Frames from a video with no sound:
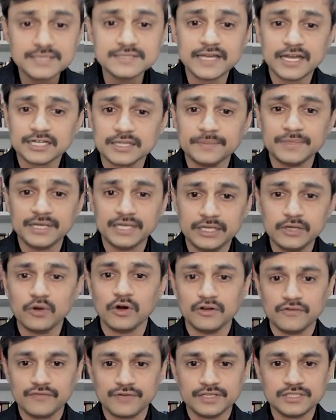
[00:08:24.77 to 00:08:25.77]
set up daily
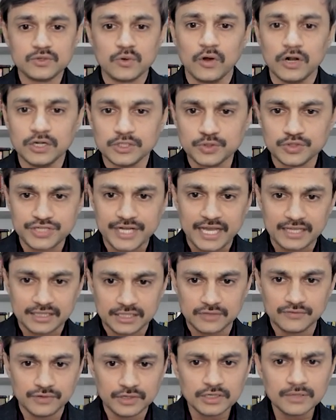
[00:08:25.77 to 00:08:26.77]
conference call to track
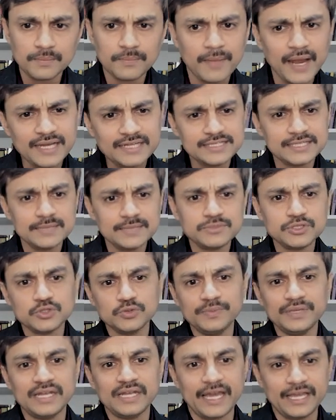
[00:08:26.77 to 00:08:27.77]
the work, might seems
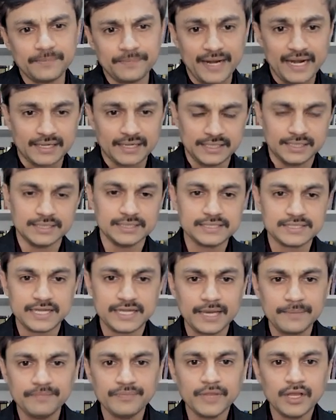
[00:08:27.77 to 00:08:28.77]
to be like practical
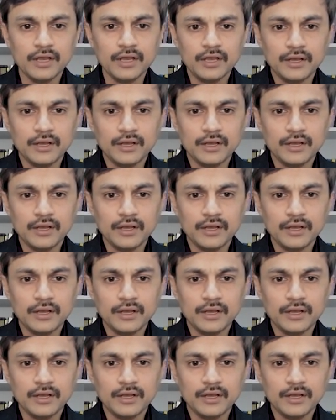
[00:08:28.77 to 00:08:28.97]
step,